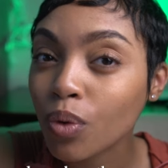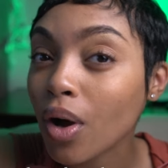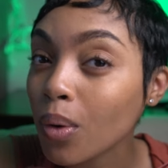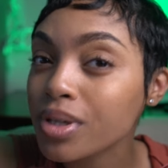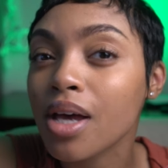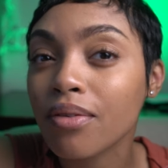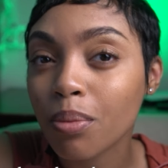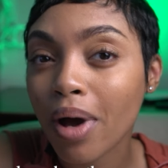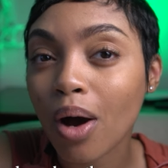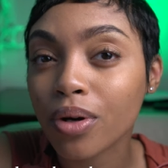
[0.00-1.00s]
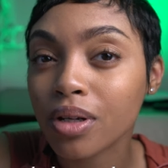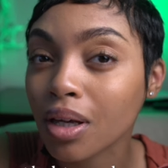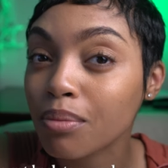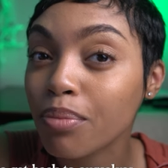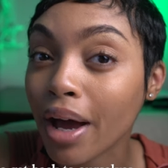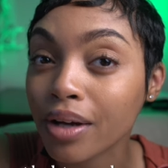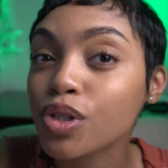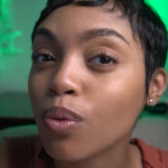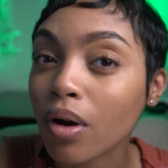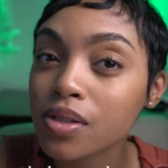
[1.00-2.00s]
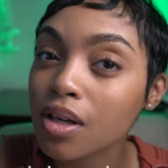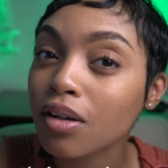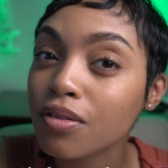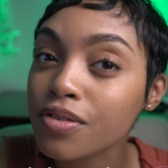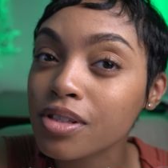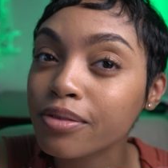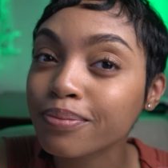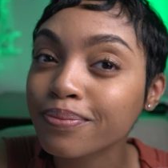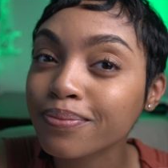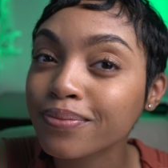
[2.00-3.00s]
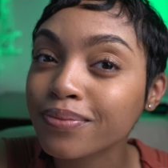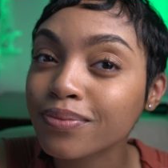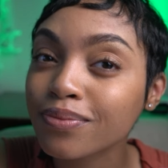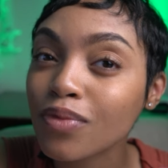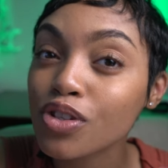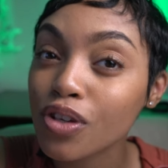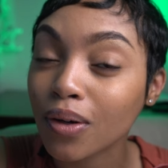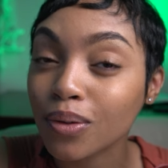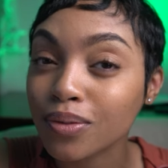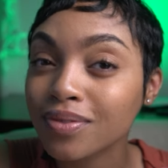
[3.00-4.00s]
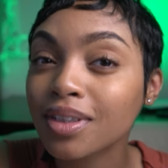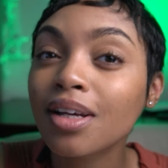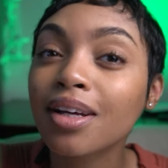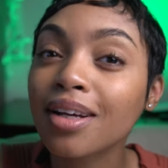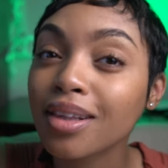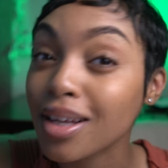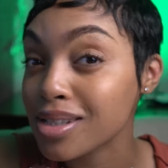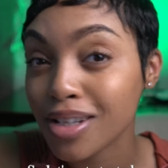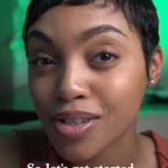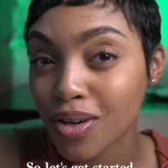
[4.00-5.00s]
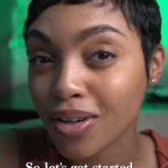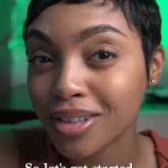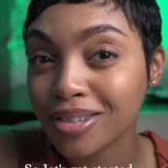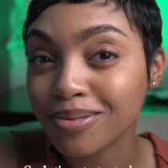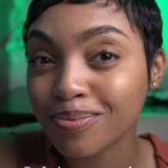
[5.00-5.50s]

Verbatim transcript: we always have the power to get back to ourselves. So, let's get started.